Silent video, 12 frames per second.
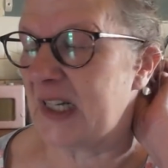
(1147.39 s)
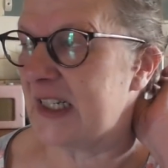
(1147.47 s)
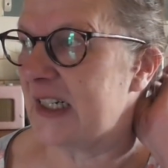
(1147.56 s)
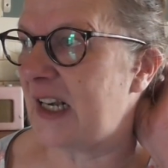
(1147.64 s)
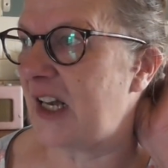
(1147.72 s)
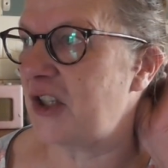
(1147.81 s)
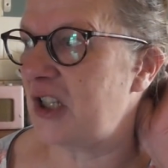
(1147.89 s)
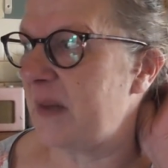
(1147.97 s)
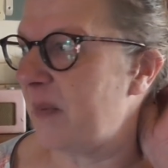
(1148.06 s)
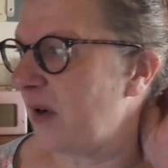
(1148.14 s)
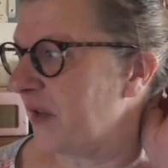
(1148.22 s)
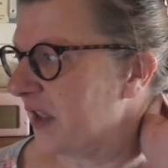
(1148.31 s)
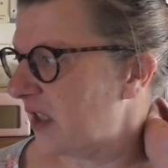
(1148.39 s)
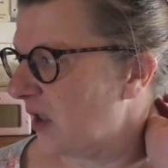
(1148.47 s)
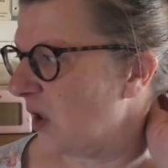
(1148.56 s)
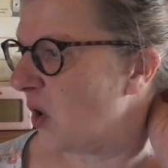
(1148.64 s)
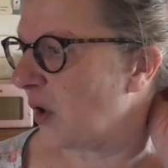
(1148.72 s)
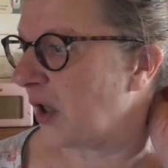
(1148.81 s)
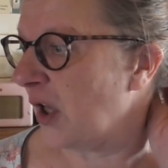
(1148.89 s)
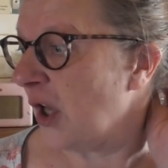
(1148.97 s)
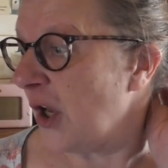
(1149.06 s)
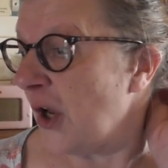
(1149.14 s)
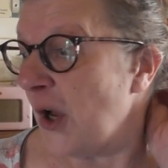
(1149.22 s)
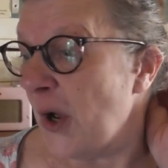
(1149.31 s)
I didn't actually bother to look.
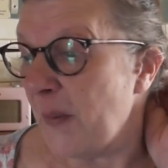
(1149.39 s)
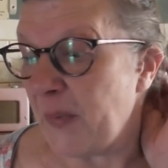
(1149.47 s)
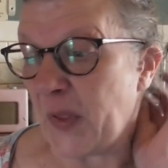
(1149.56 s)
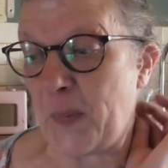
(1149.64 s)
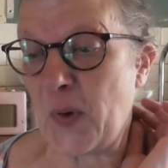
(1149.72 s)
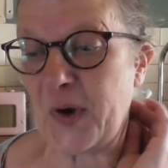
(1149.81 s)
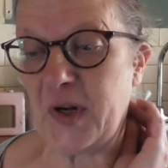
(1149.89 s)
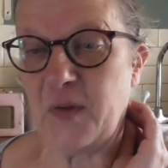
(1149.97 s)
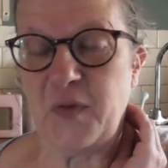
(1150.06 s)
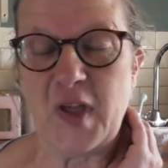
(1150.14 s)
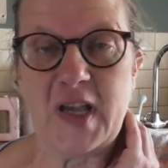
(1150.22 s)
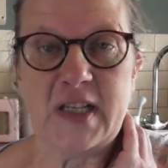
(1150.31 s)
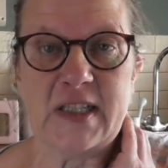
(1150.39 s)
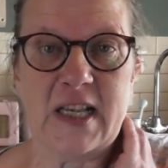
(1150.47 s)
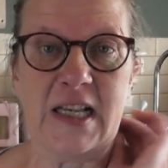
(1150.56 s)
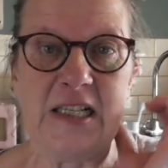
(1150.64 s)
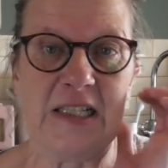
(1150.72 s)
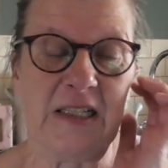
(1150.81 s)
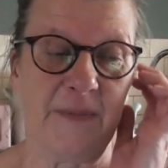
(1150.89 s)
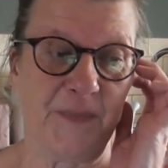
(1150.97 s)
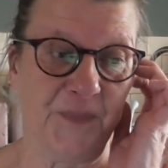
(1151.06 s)
But the point of this is,